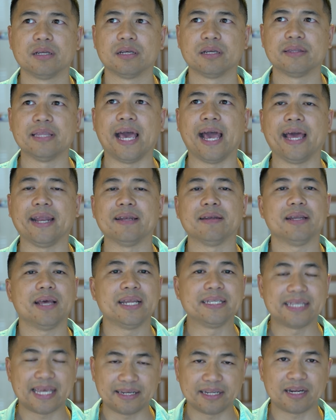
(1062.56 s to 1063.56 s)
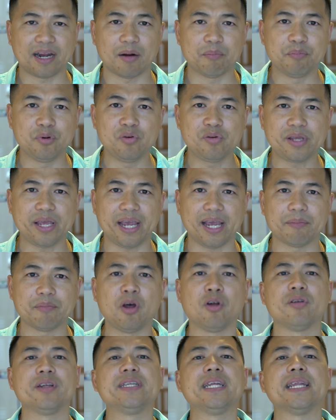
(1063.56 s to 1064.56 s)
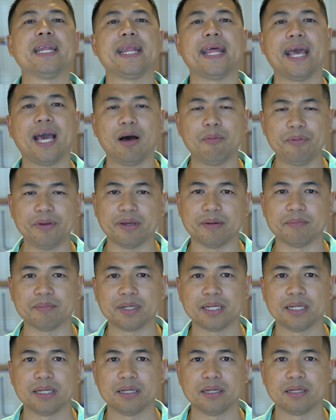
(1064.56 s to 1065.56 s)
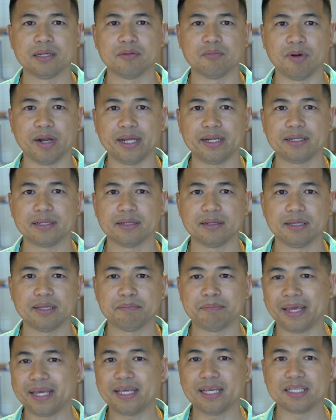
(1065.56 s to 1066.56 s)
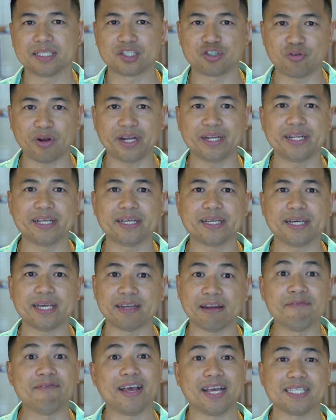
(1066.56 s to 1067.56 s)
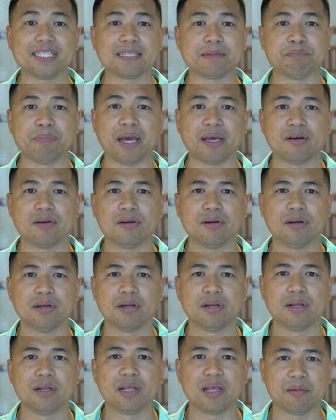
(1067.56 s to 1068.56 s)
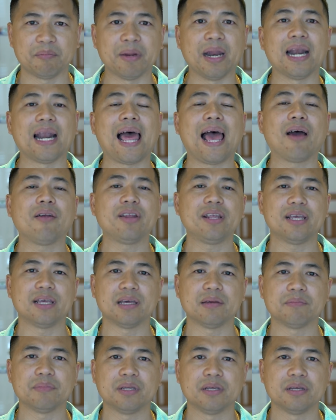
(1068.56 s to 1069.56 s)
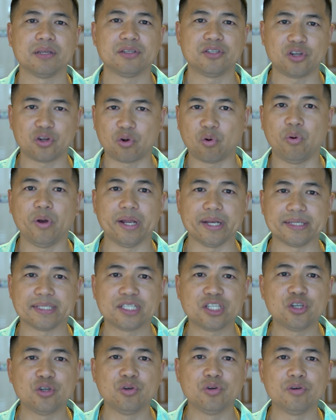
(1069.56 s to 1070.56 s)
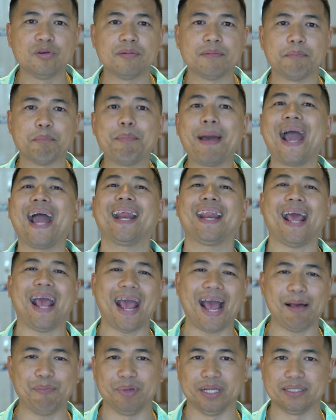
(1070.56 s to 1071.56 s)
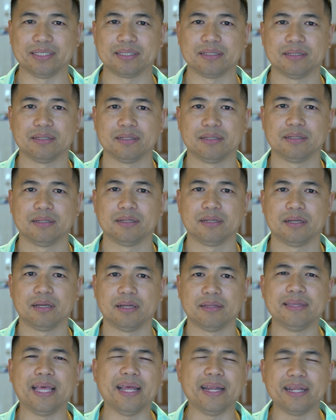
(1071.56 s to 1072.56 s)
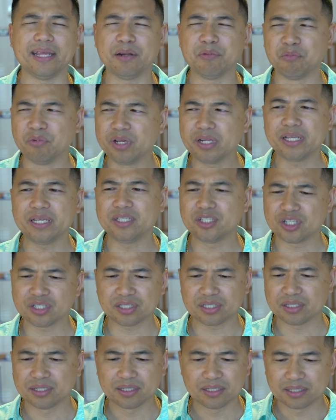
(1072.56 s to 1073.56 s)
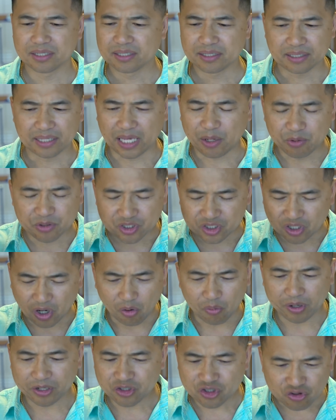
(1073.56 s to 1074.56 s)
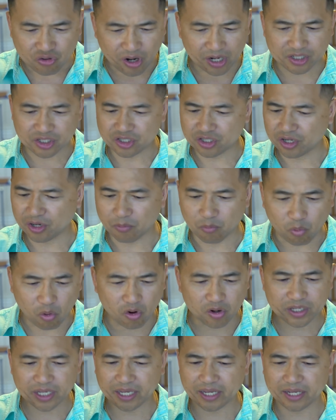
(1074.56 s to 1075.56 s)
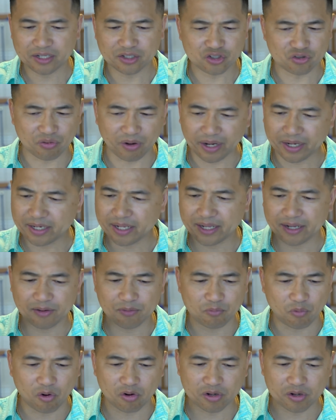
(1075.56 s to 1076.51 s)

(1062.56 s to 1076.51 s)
that attending our boot camp, not only did it help him, right, make his trading and investing better, but it allowed him to quit 2 bad habits that it really just, he was so entrenched in it, working, trading,